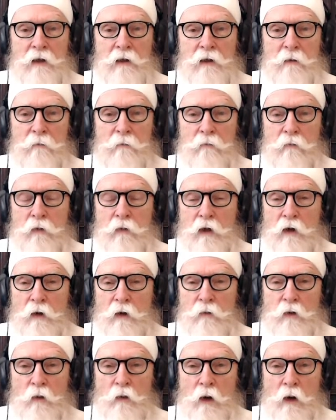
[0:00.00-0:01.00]
You know, if you're
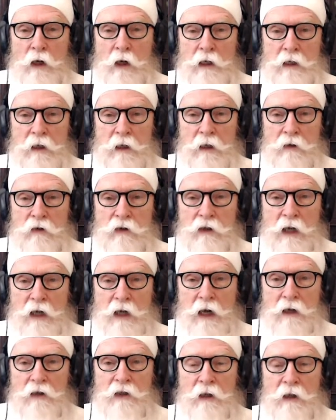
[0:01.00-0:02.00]
wanting to understand
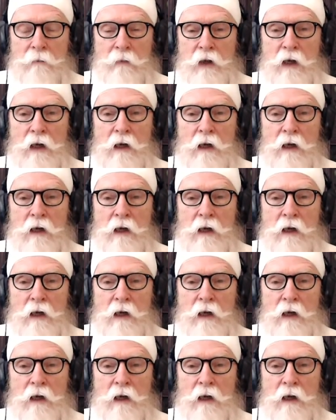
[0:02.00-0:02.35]
something